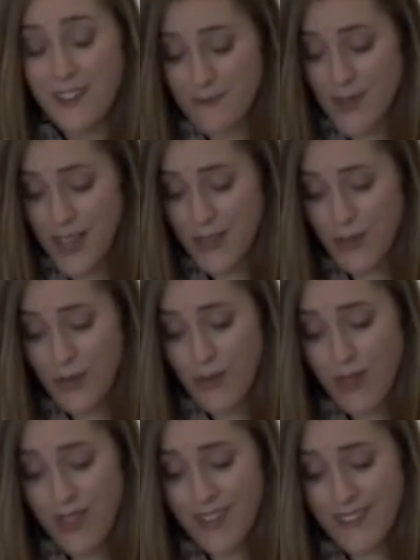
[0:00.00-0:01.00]
of my
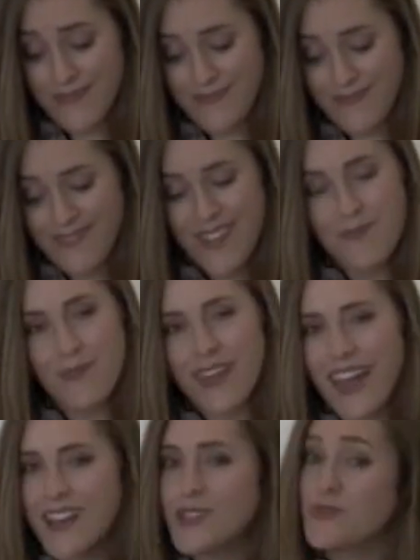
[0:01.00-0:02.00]
youth,
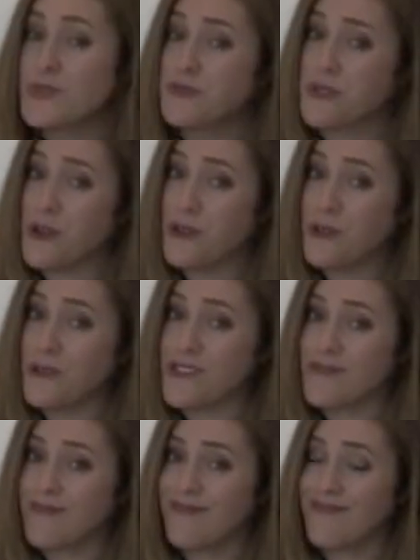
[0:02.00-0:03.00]
began to erode,
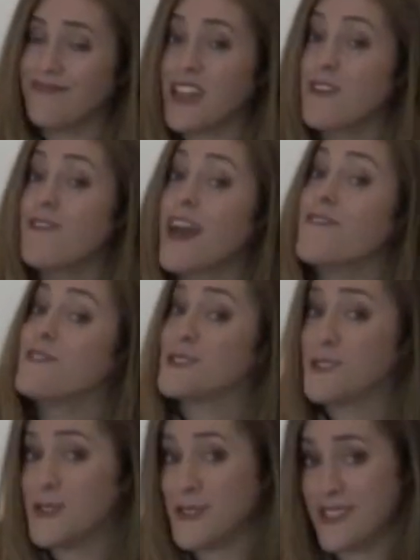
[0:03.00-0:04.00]
if ever
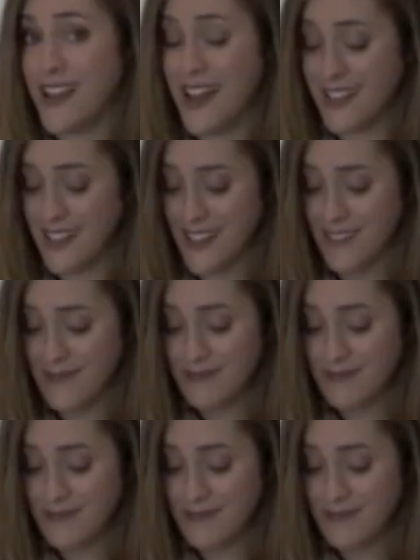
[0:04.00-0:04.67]
so slightly.